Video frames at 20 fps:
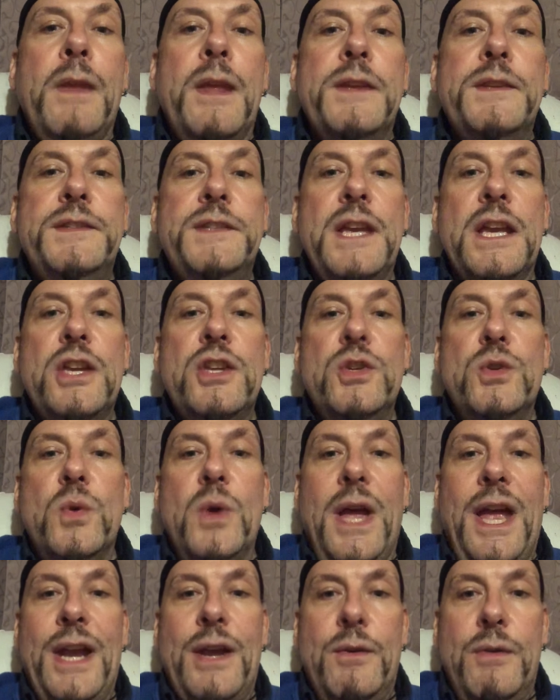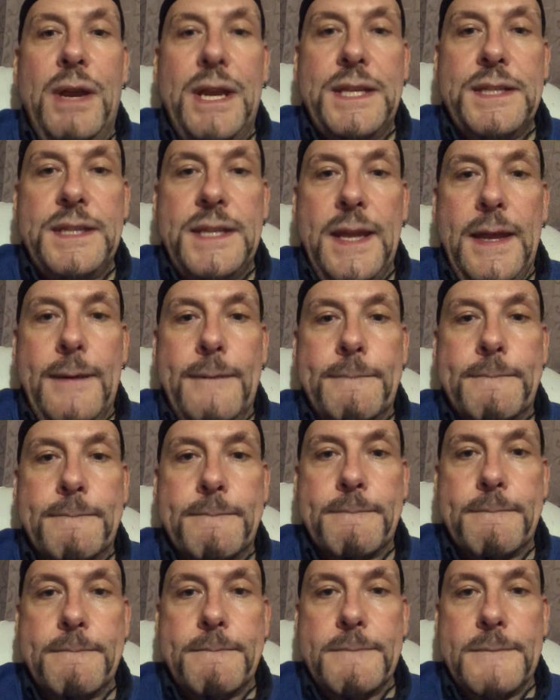Sexual anorexia.
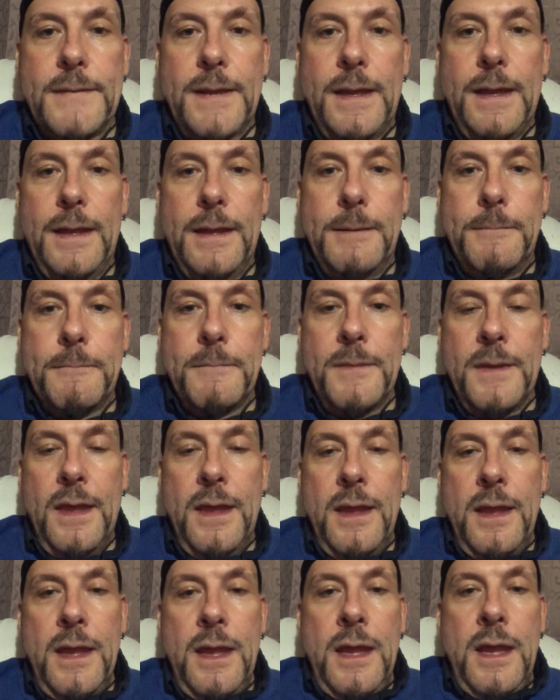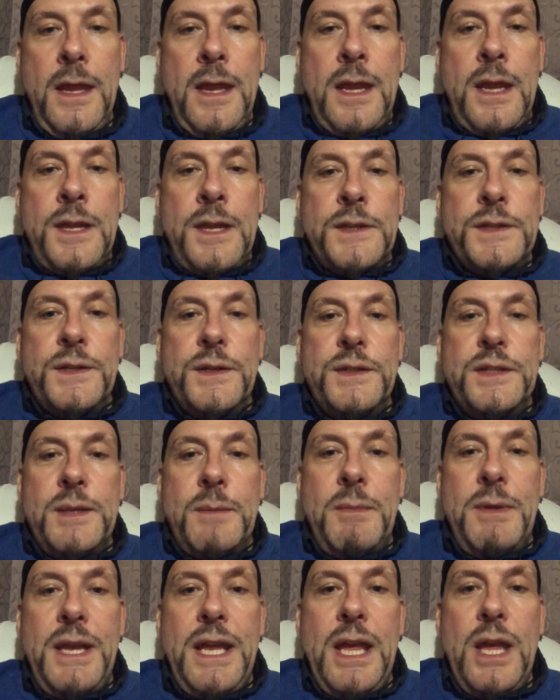Okay. So
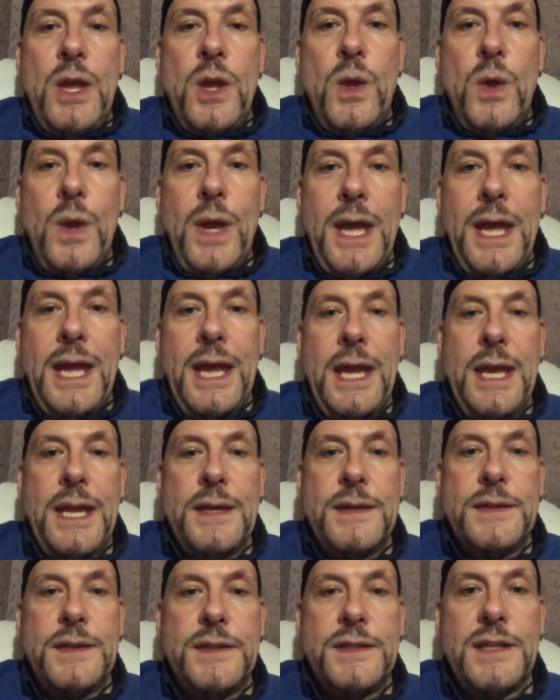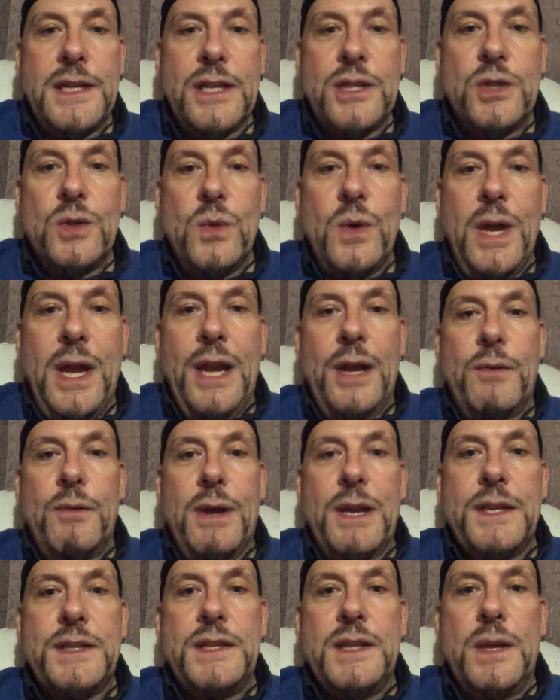somebody who has sexual
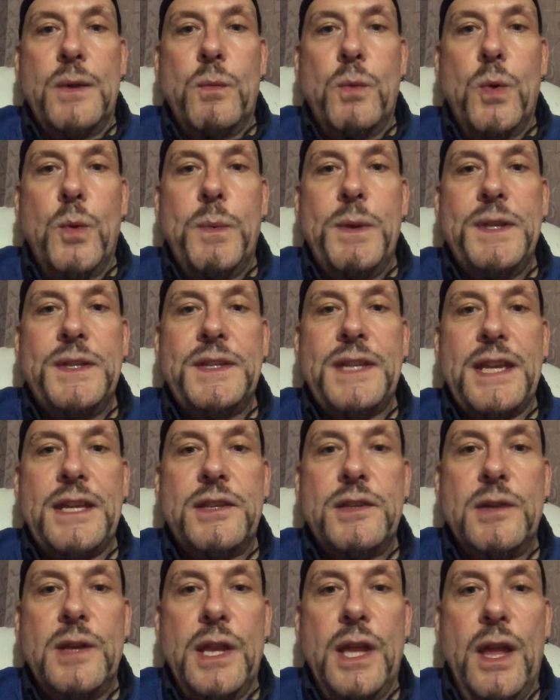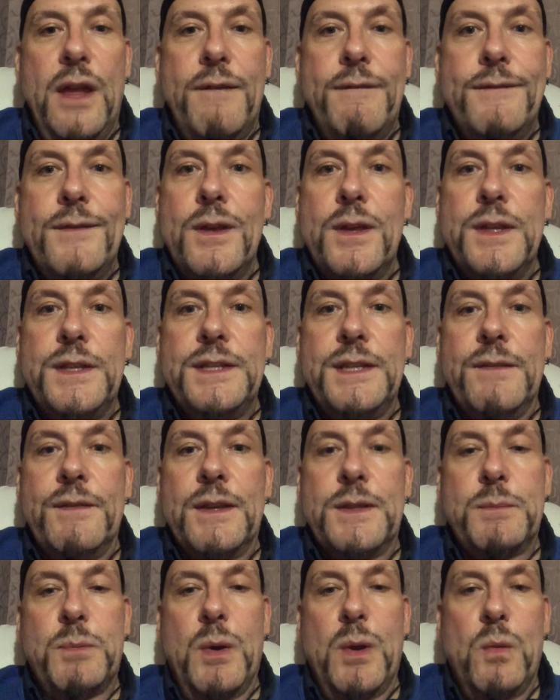anorexia will be sexually aversive.
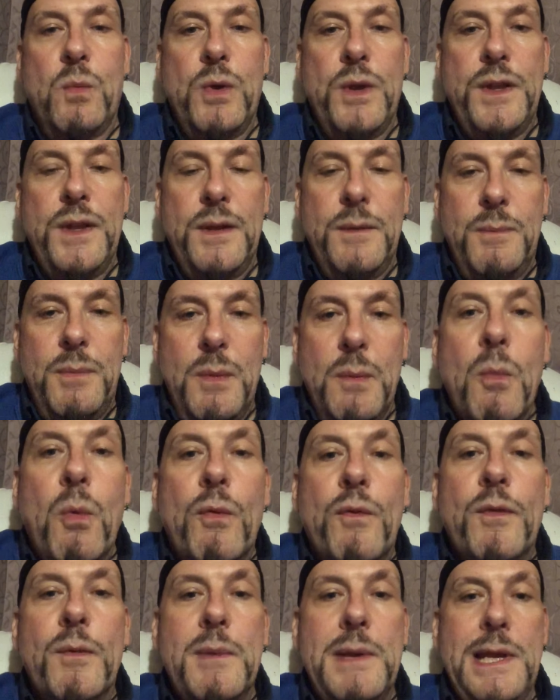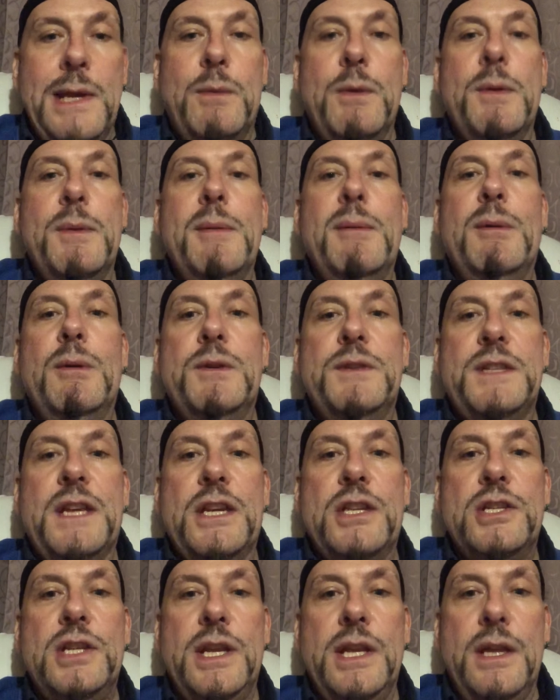That's probably a word that we're more familiar with, who is
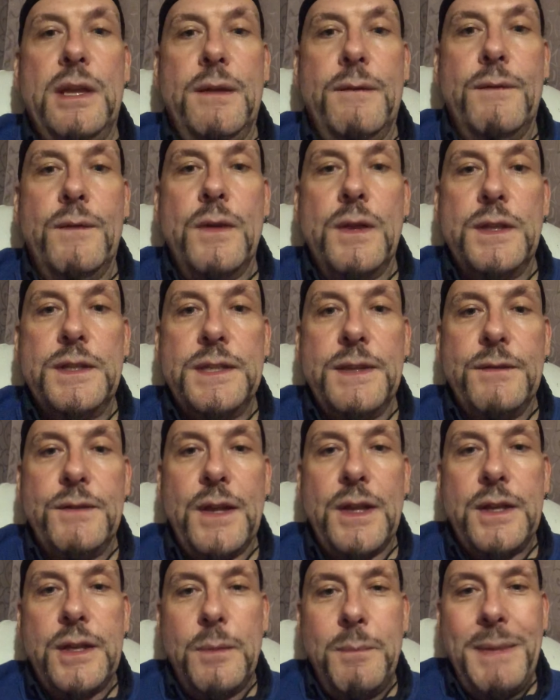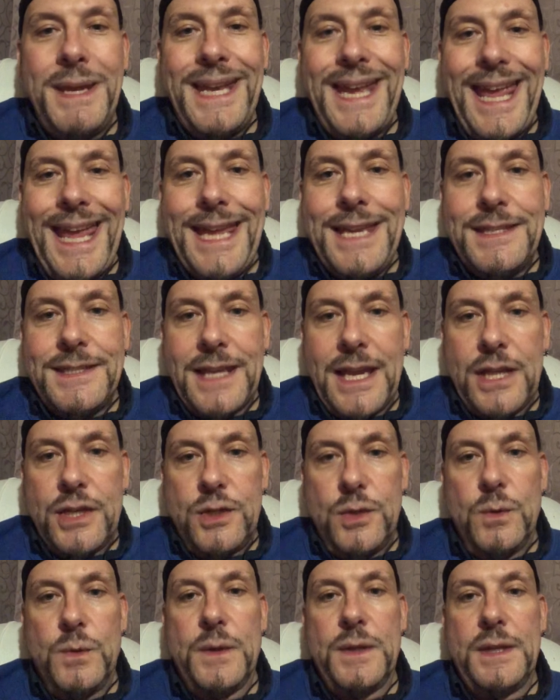sexually aversive. I don't mean asexual,